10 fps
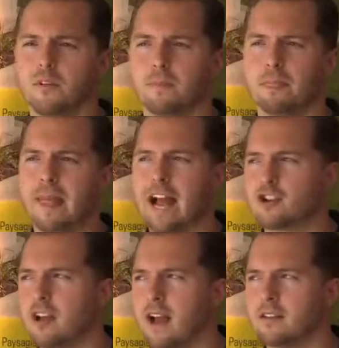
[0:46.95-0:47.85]

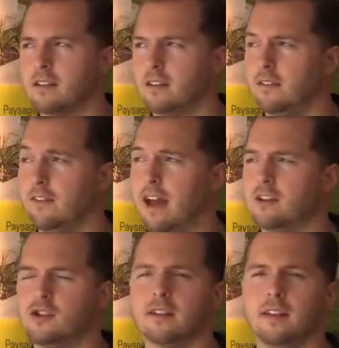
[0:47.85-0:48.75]
actually has its
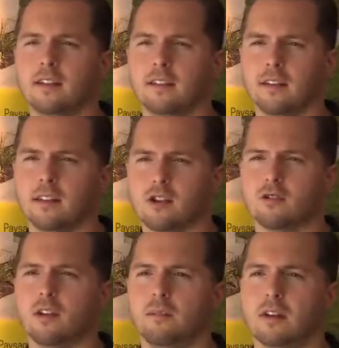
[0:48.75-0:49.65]
advantages in this
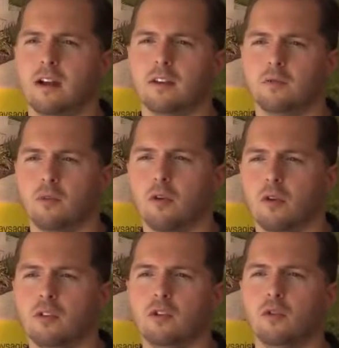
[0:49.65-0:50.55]
industry because we're more
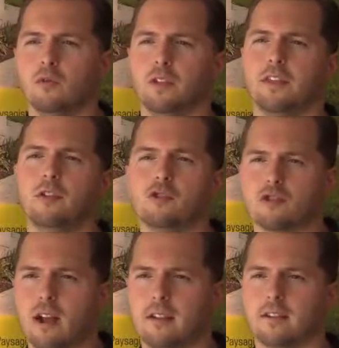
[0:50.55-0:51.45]
in tune with the new
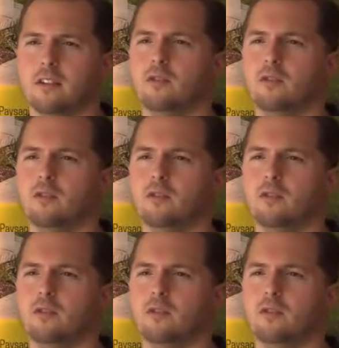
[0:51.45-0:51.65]
trends, the new